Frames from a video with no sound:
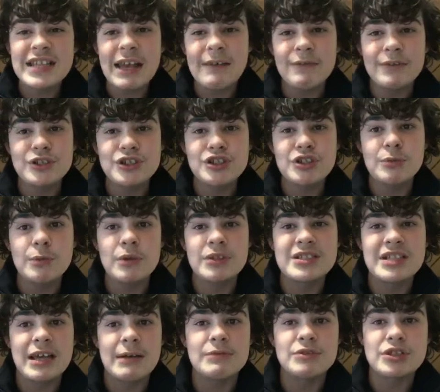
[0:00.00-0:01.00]
Scarefest two more
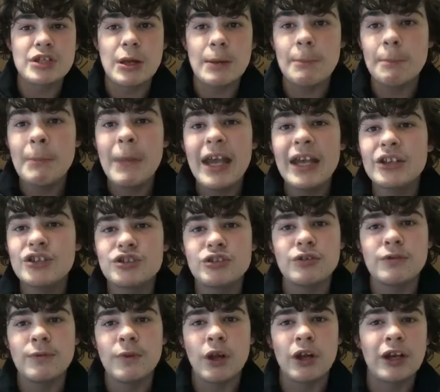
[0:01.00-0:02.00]
times, so I may do
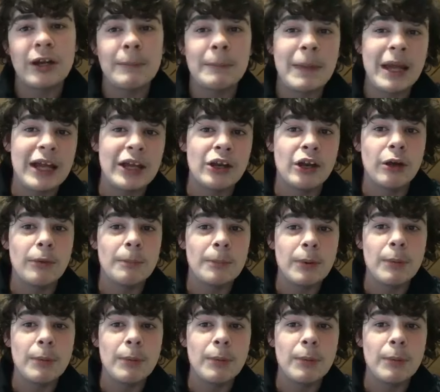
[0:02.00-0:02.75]
a vlog, I may not.